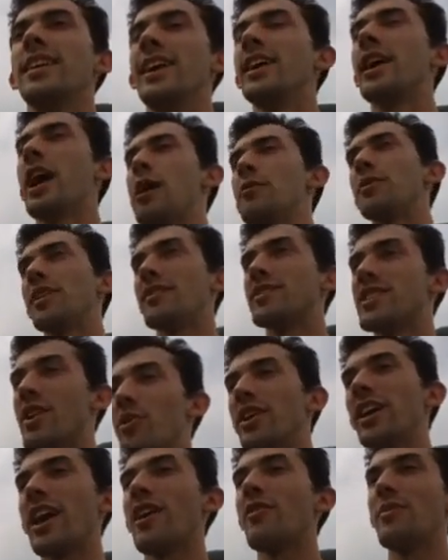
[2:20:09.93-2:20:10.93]
You can't believe
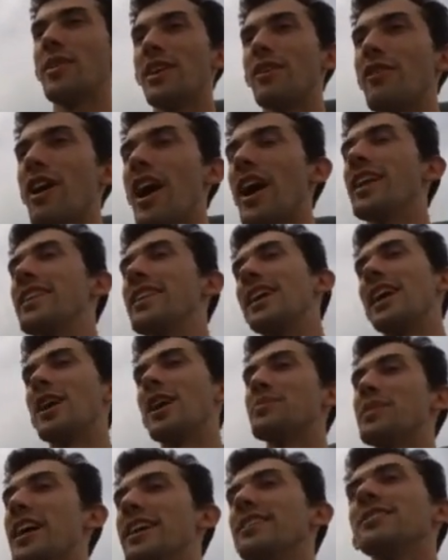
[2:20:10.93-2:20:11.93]
someone gave me a ride in an
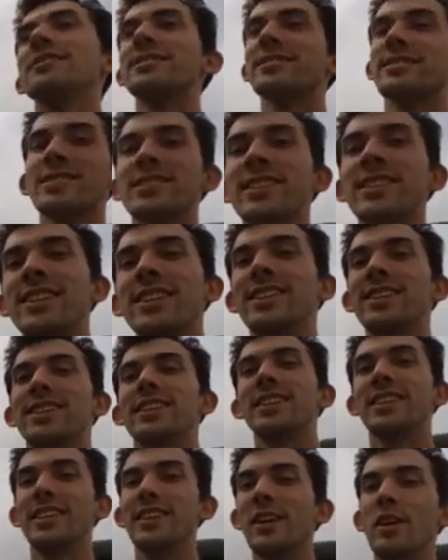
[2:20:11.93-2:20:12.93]
airplane?
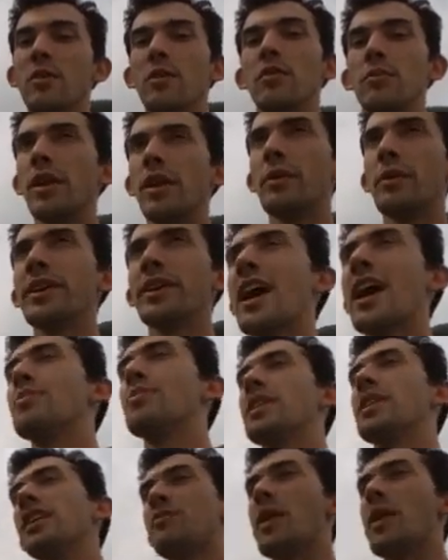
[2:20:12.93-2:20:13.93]
People can't
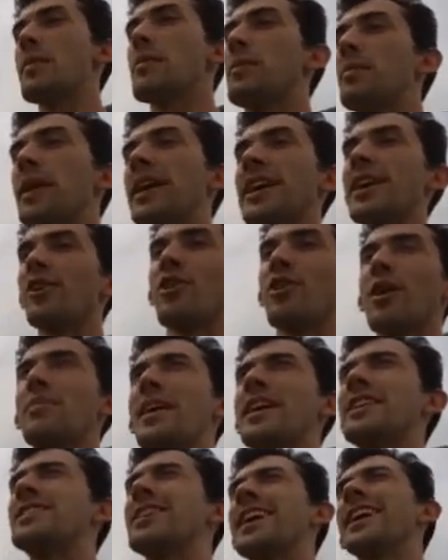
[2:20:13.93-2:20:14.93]
believe people pick you up
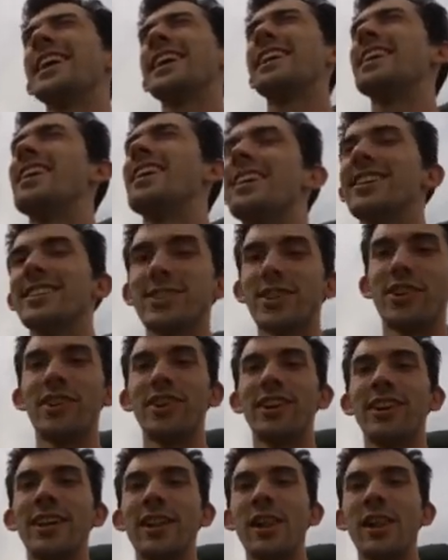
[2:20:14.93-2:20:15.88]
hitchhiking at all, so